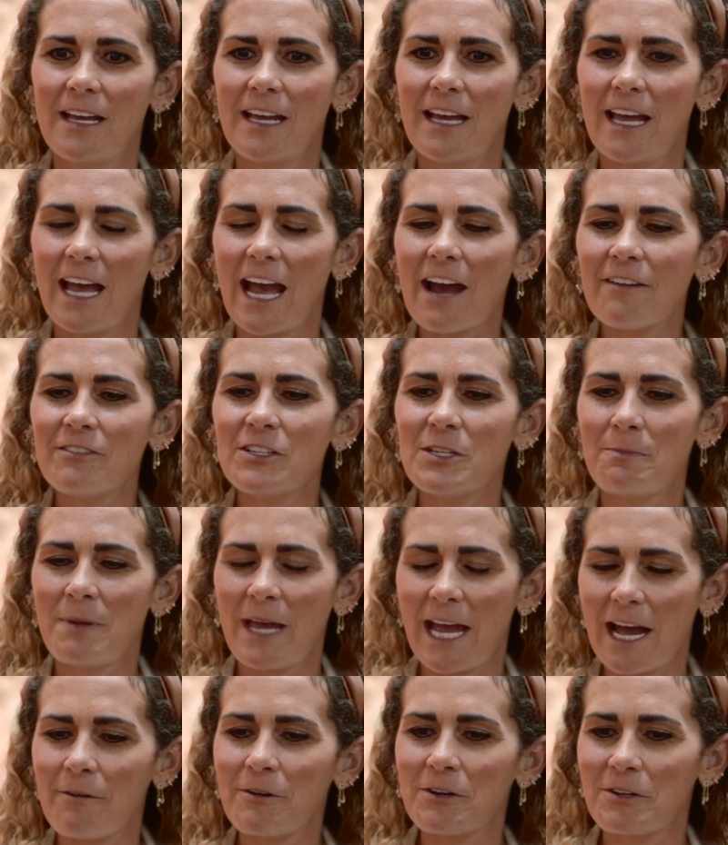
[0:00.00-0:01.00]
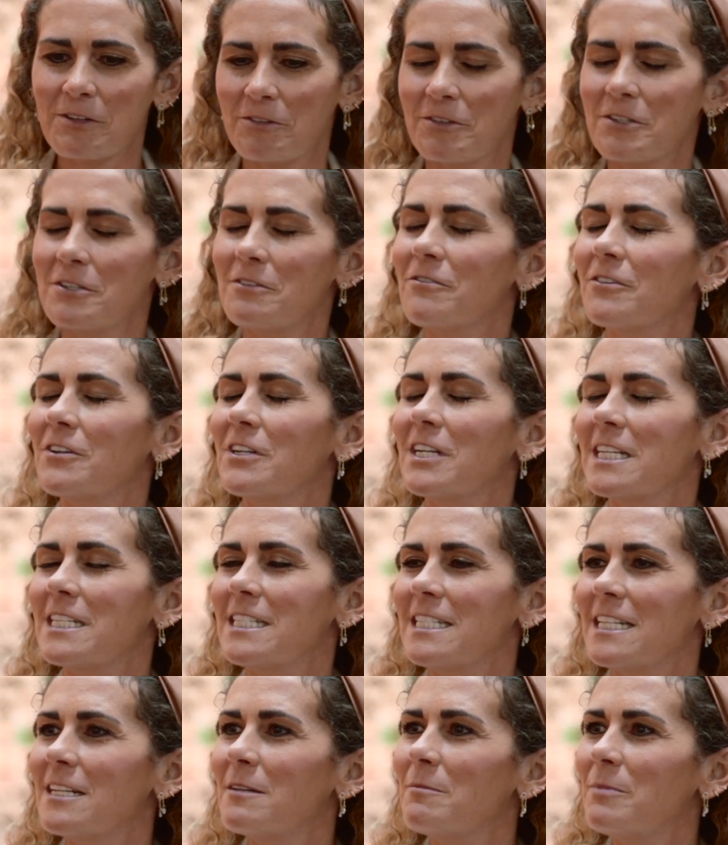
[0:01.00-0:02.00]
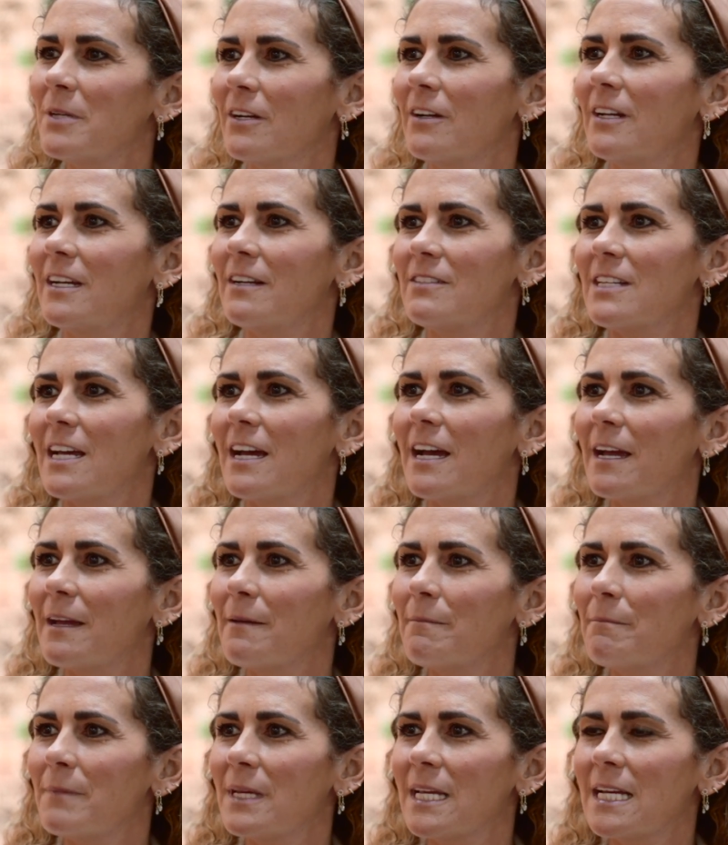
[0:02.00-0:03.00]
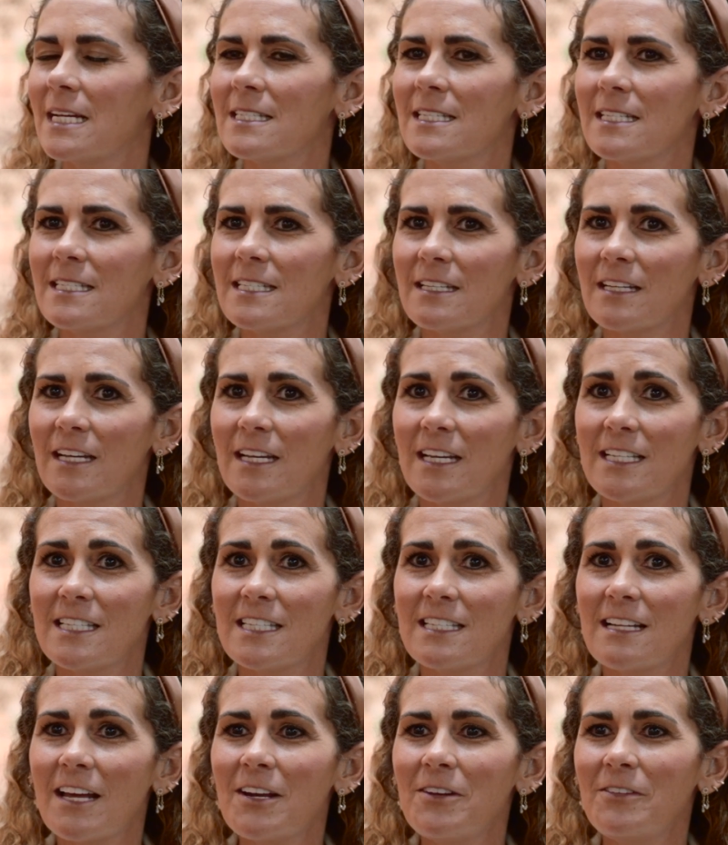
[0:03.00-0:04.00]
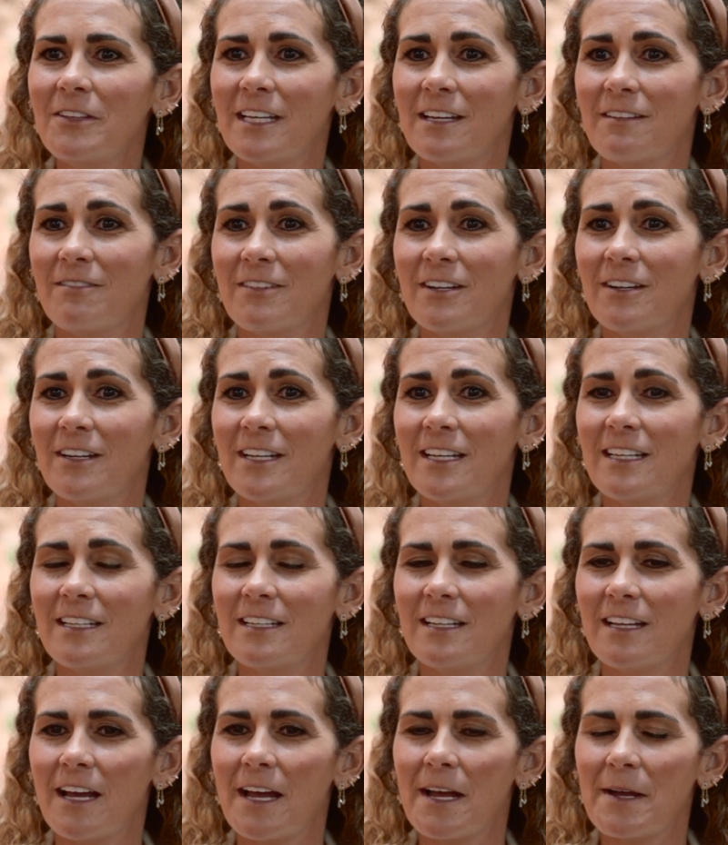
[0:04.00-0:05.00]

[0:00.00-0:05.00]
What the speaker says: have to power through for an extended period of time, because it's not only a very